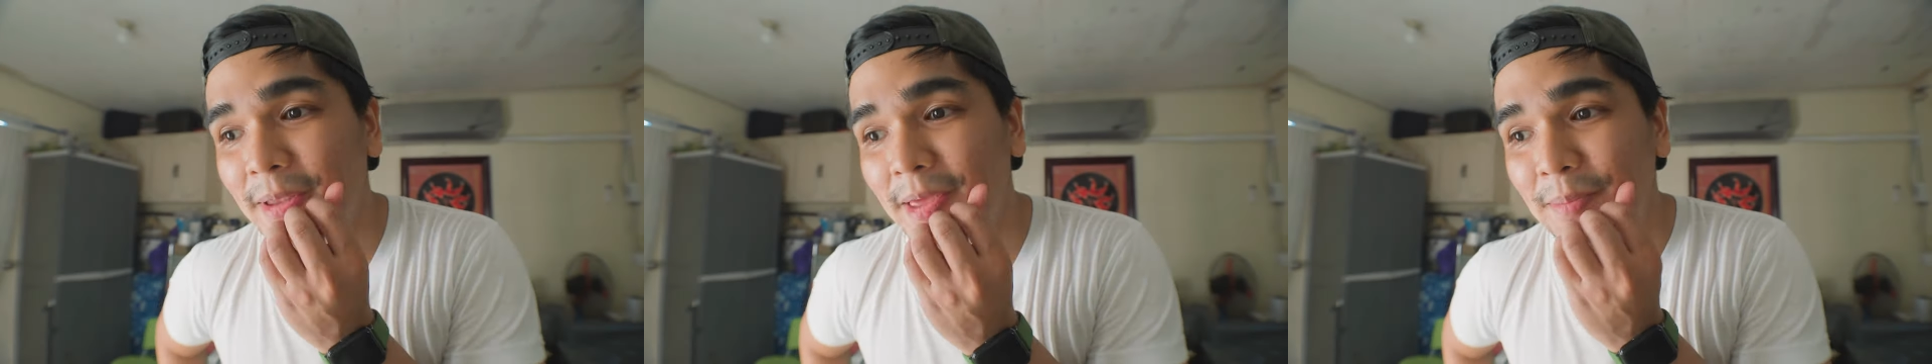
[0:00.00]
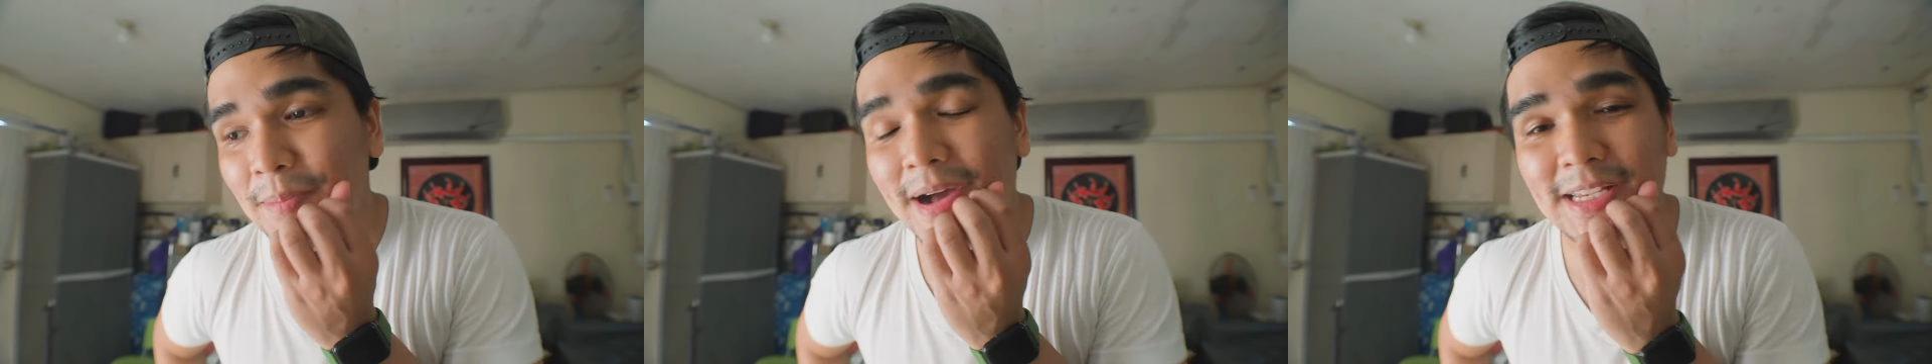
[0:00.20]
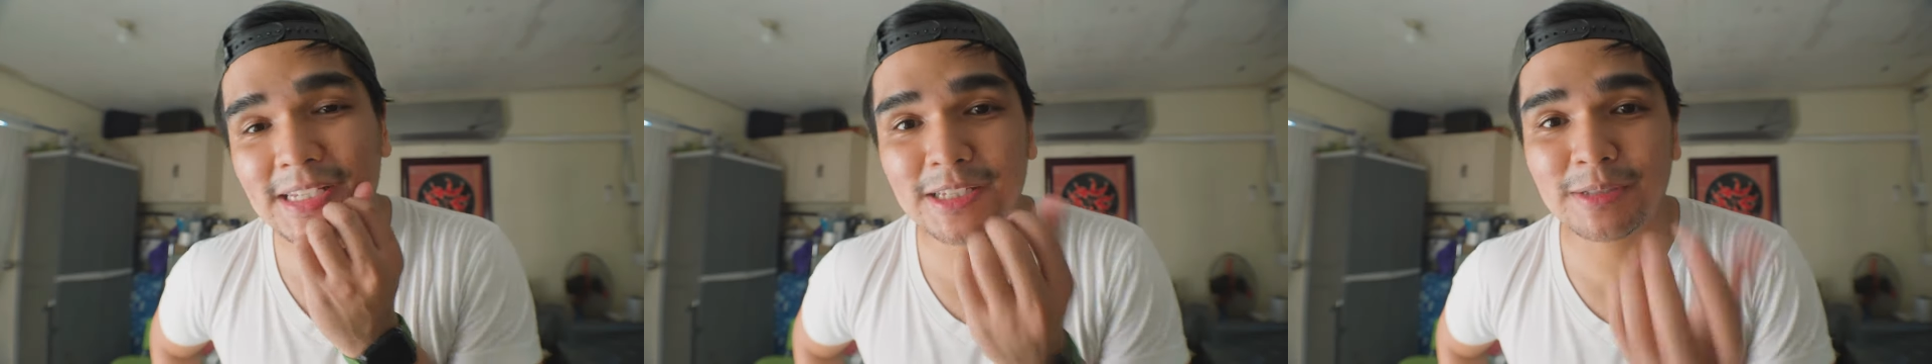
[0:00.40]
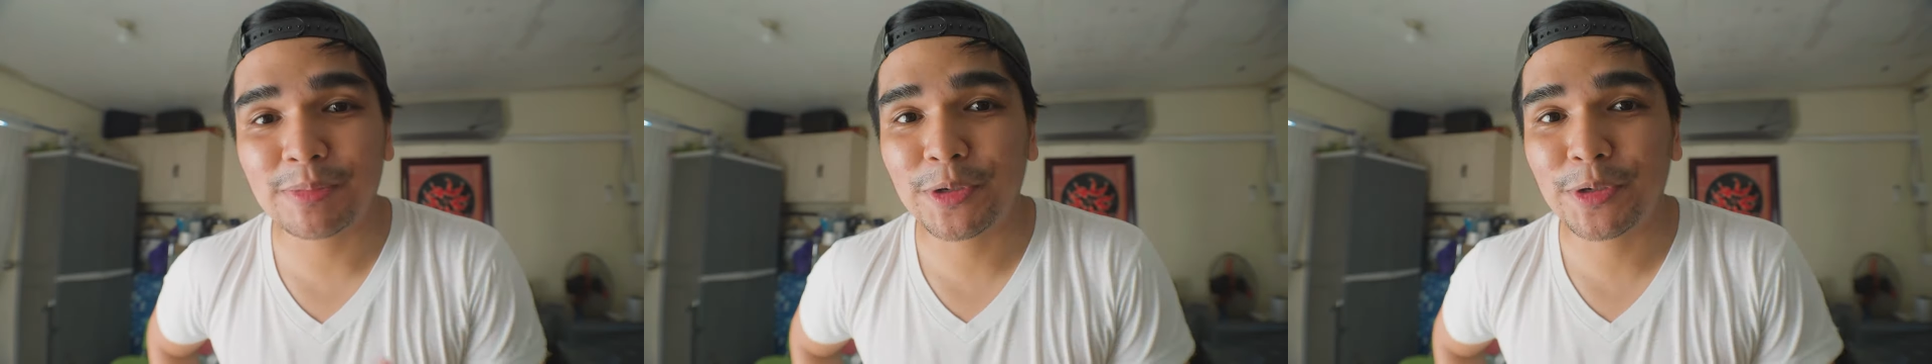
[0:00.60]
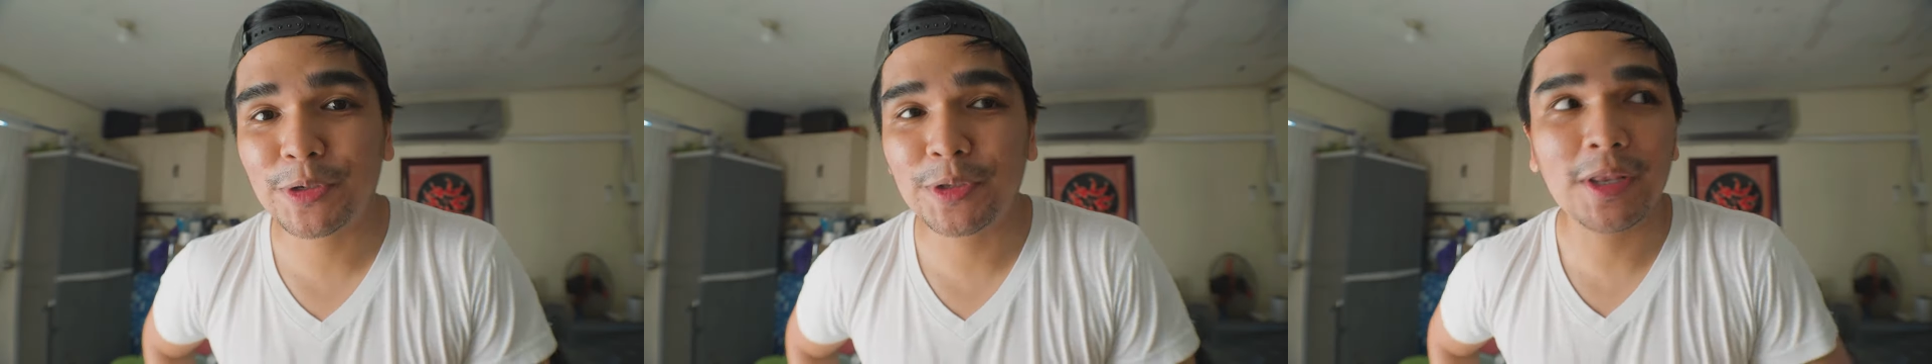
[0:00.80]
playing
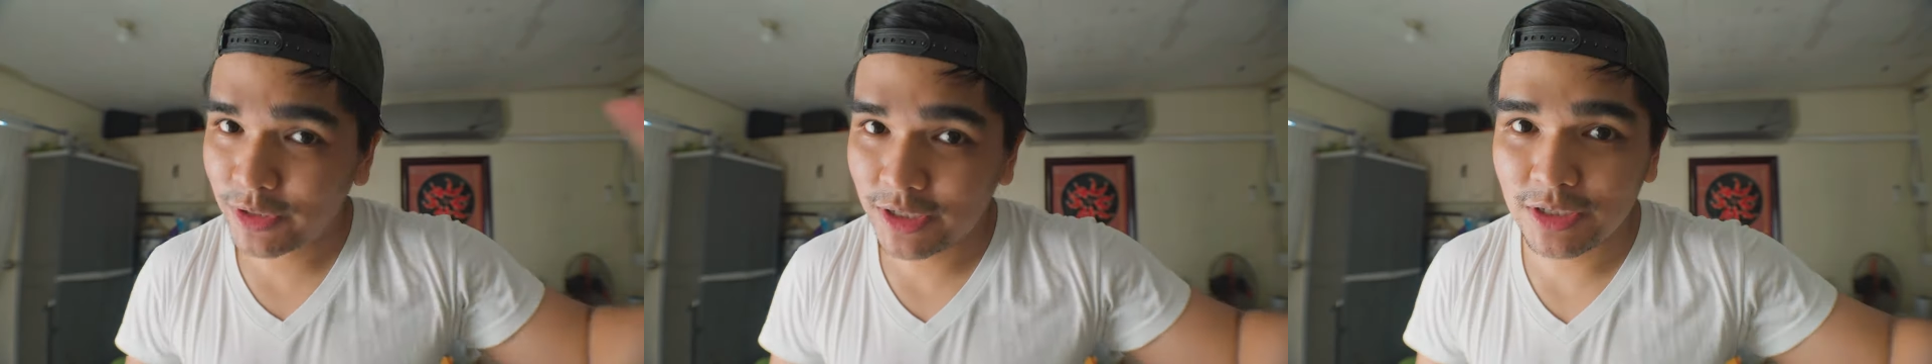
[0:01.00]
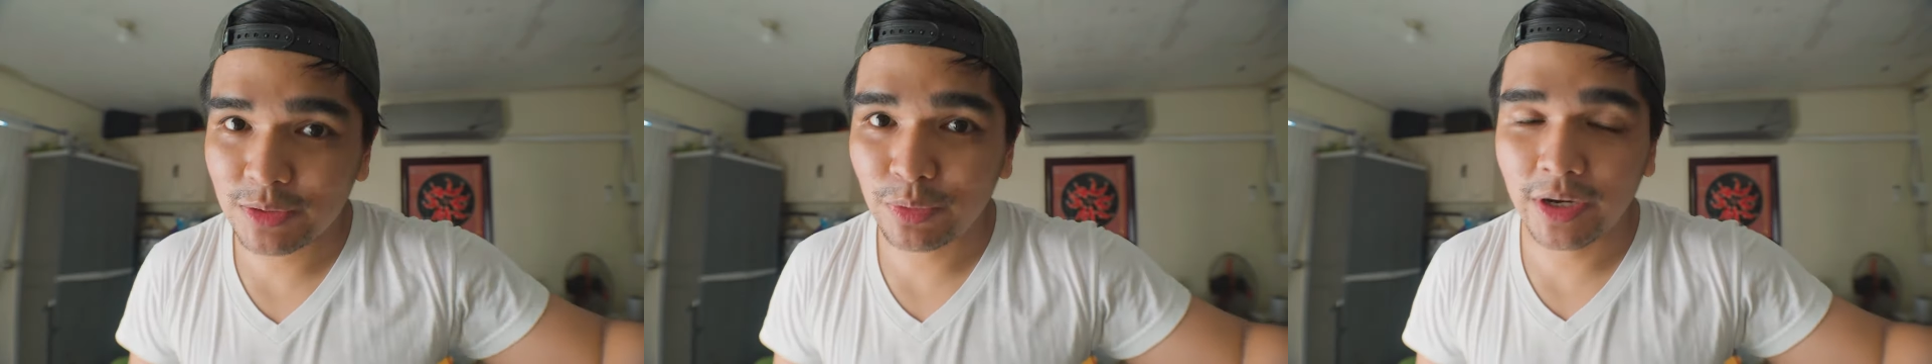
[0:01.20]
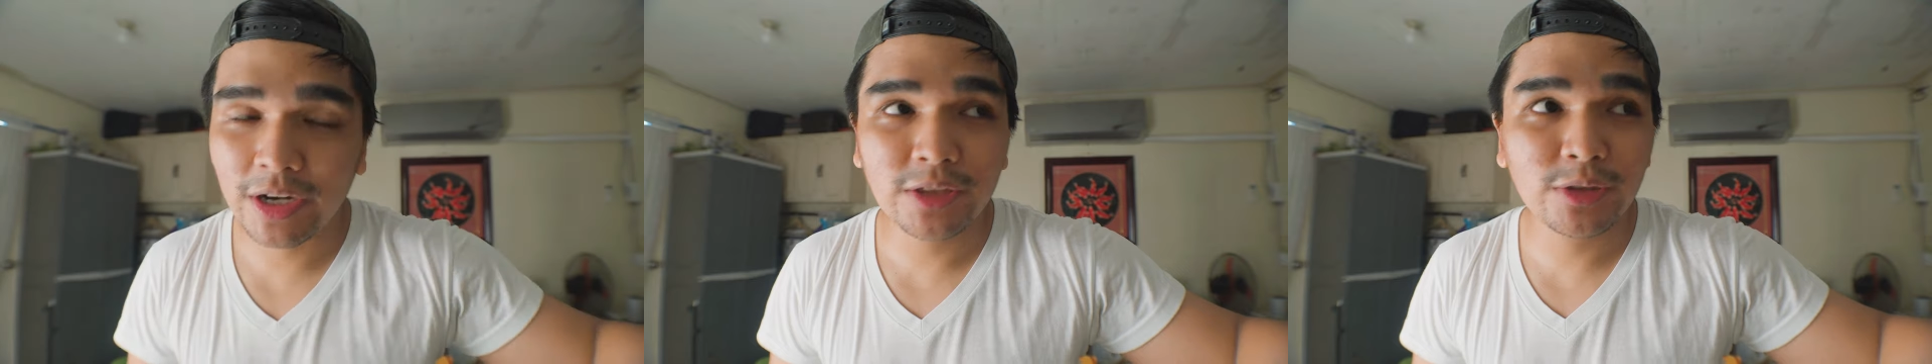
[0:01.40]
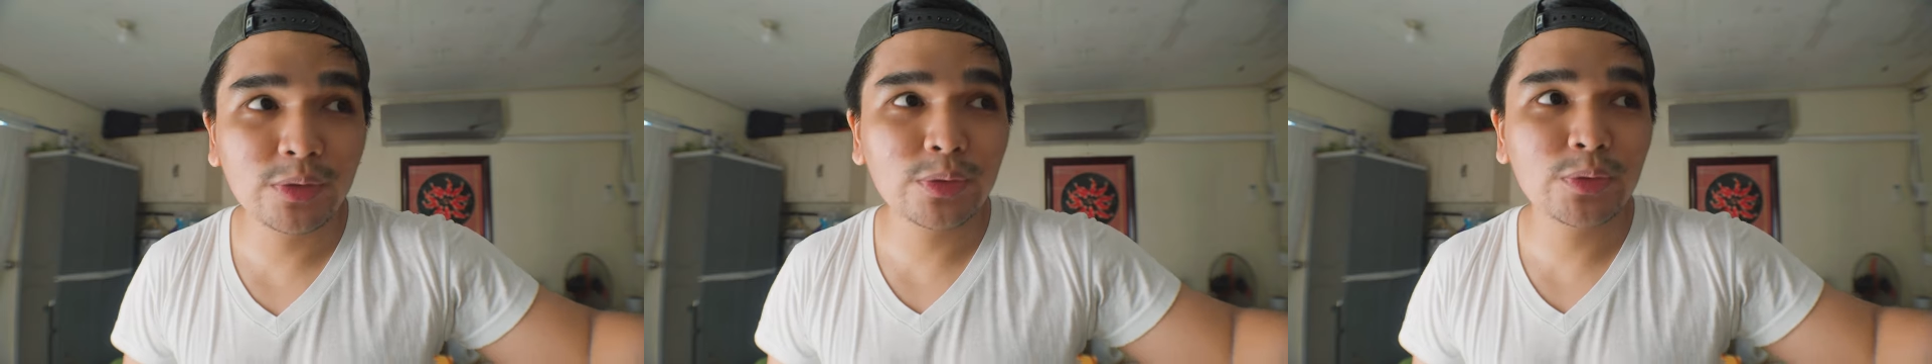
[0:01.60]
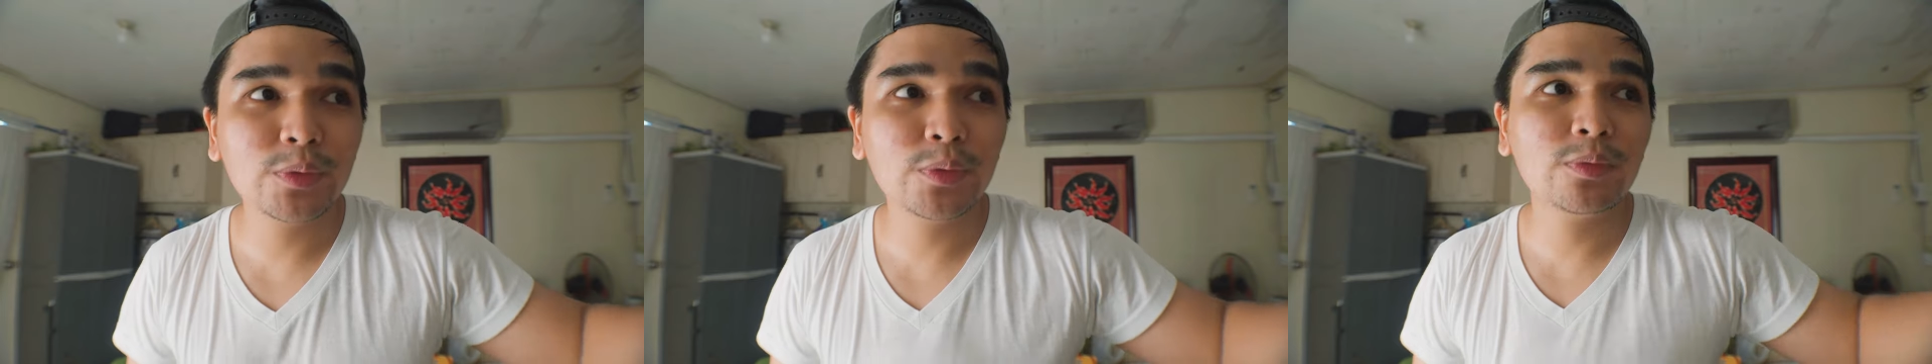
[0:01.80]
basketball, which is what I
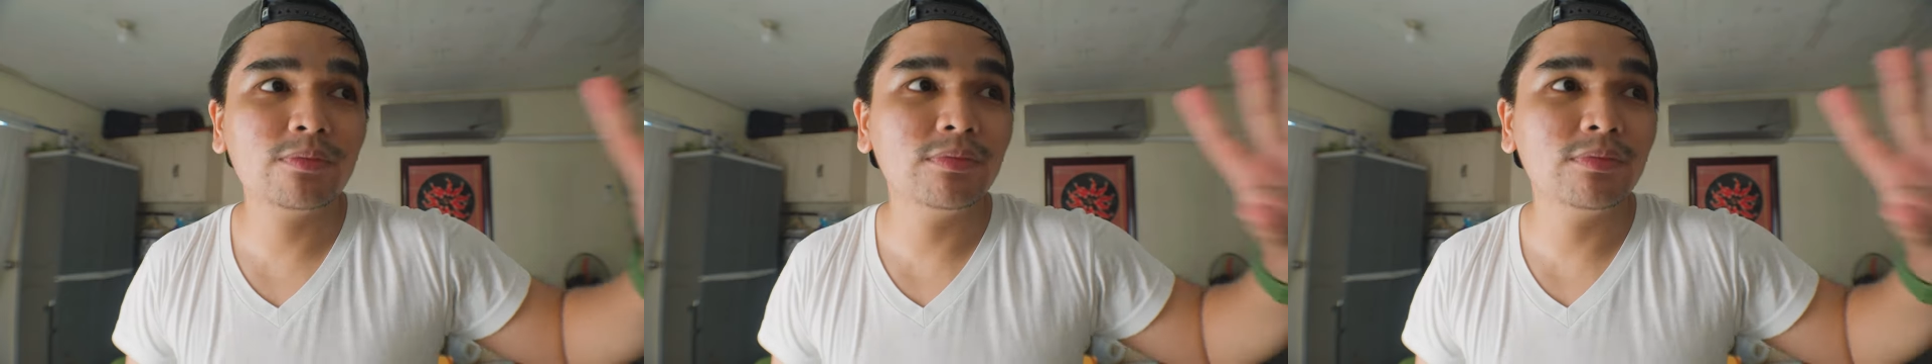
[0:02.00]
do,